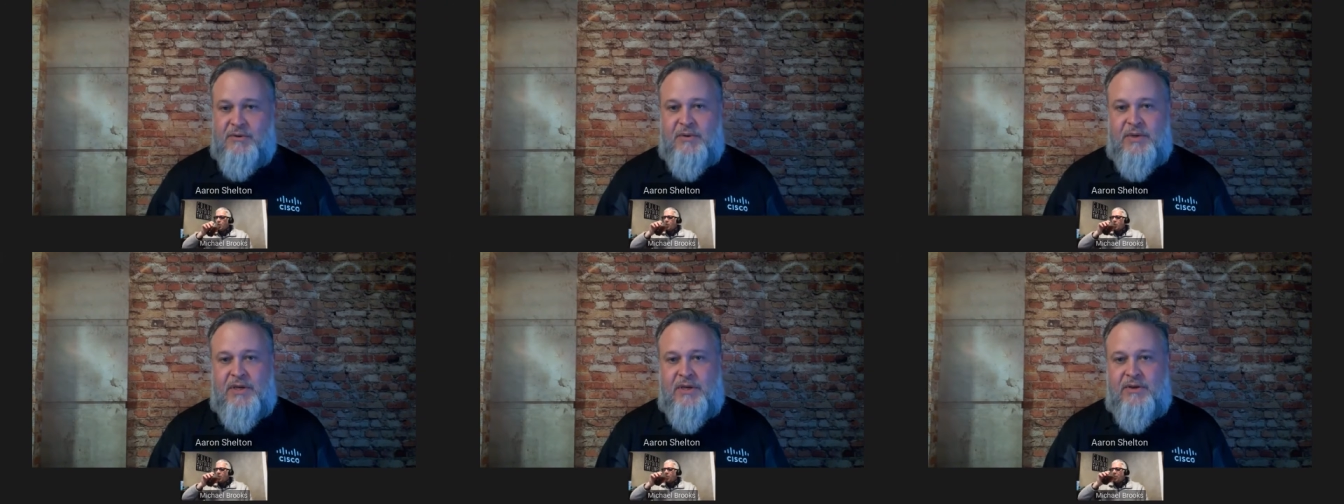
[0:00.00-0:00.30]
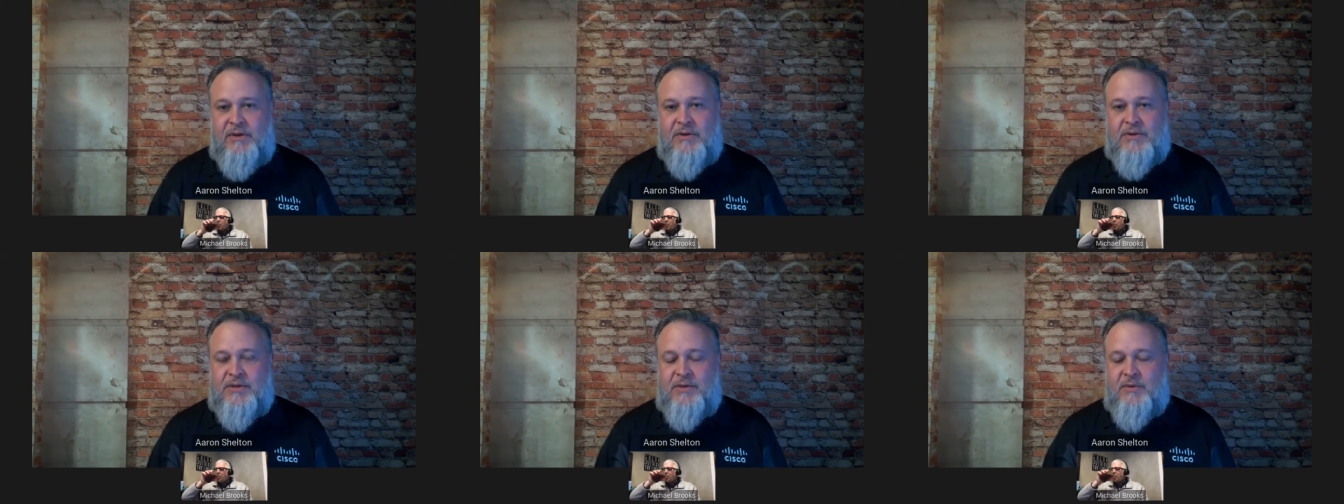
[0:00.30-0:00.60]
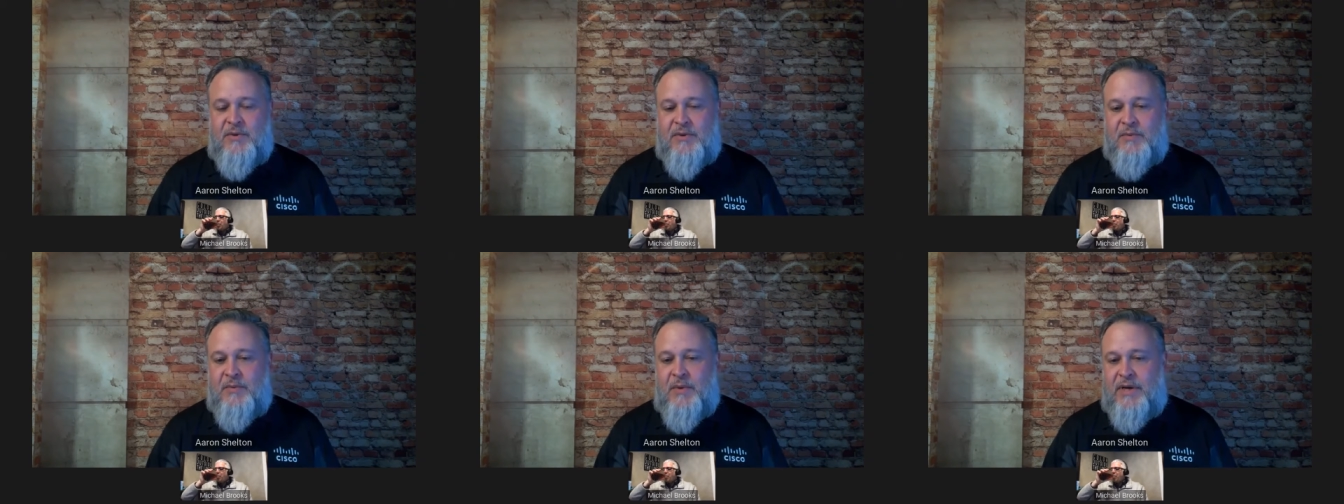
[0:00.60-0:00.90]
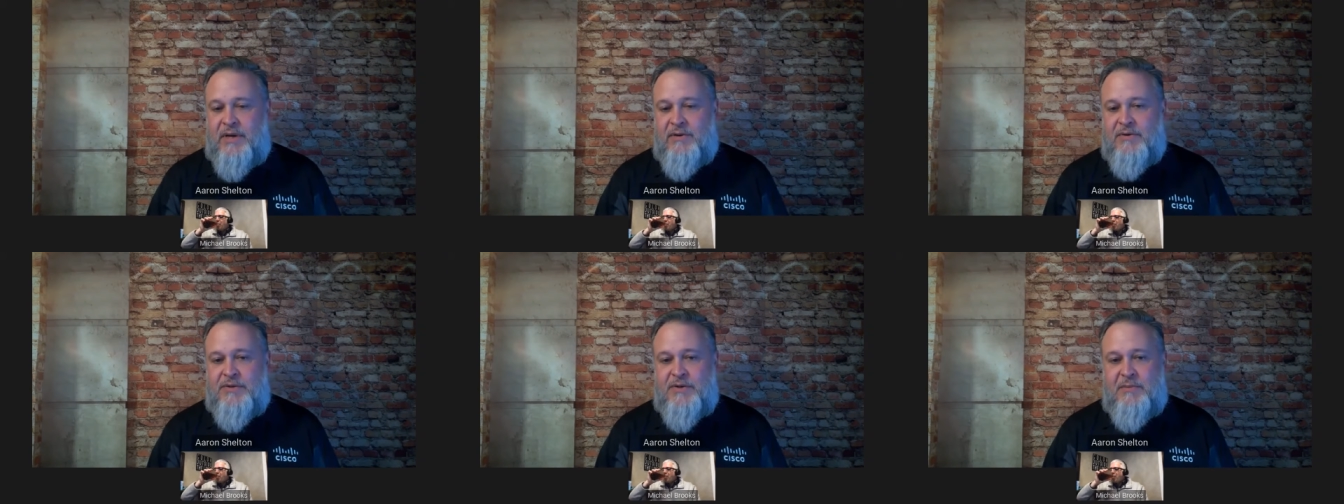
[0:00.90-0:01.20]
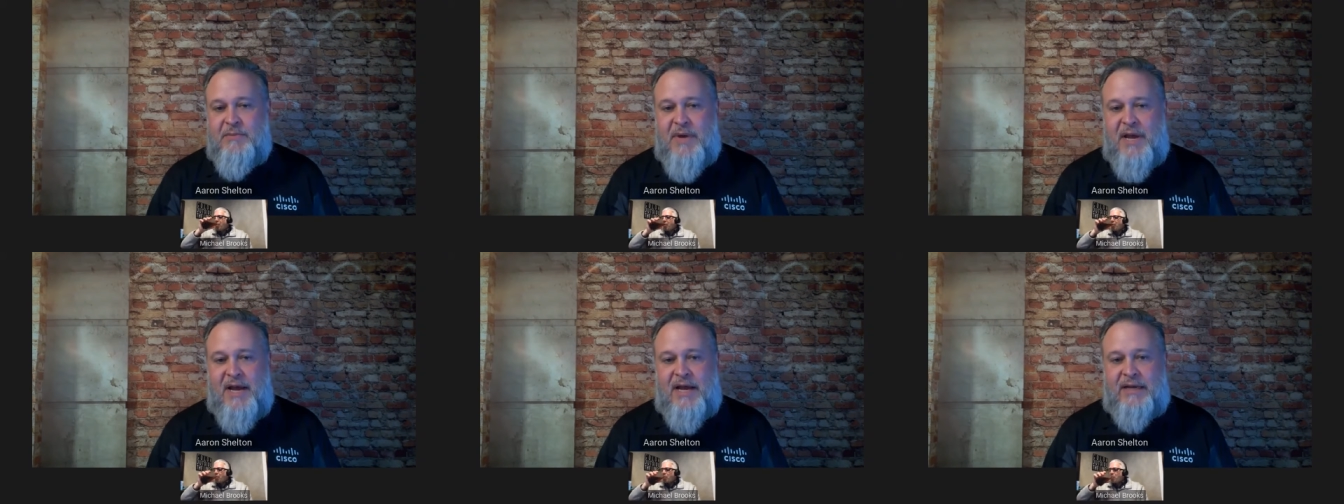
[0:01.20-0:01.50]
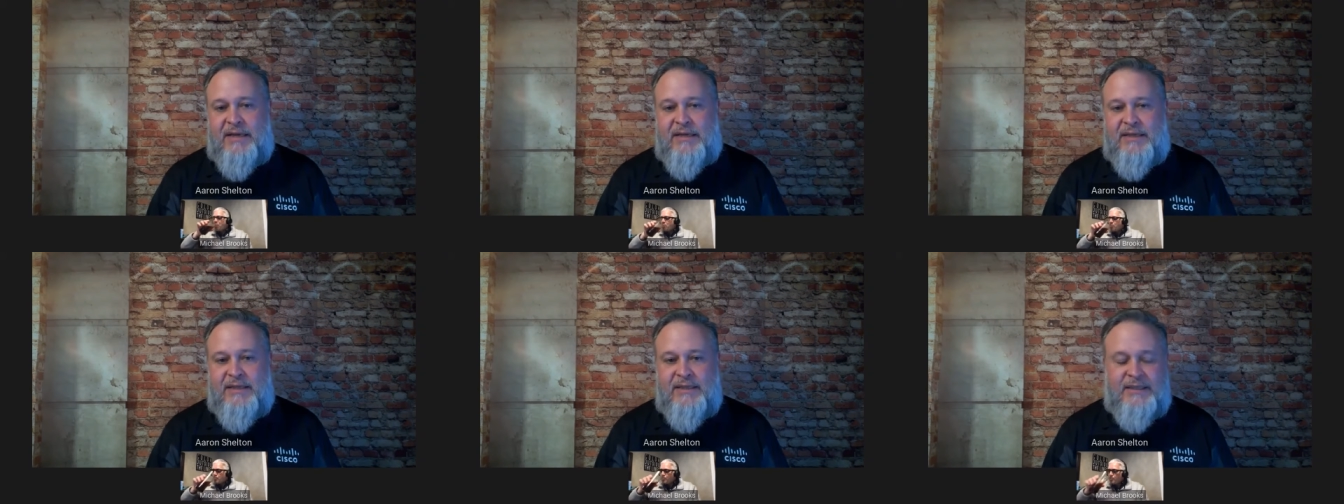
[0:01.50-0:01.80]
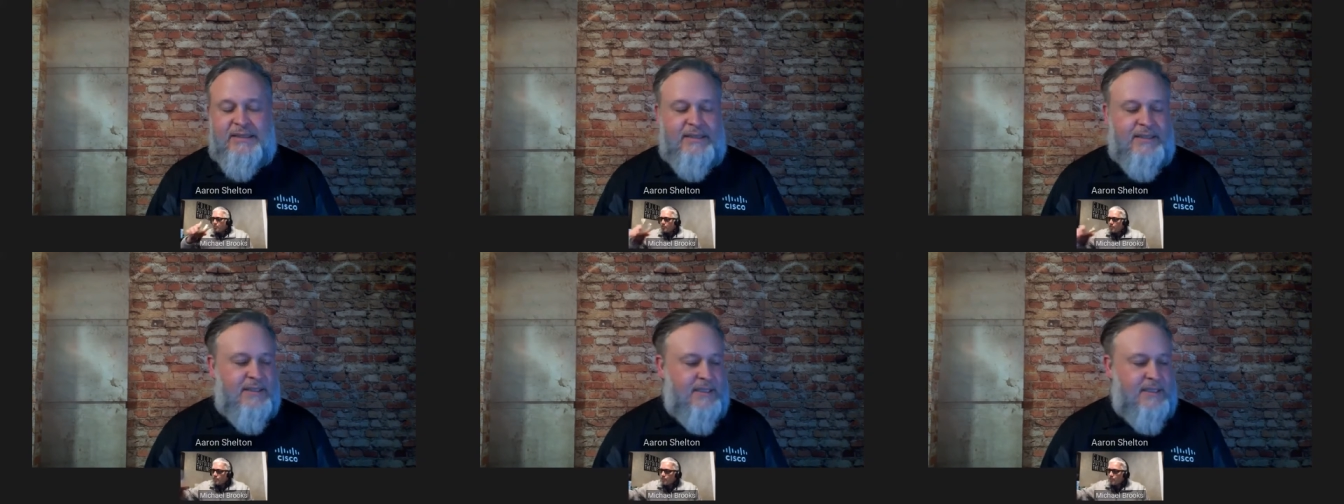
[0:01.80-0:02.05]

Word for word: So when you use it with Windows or Mac,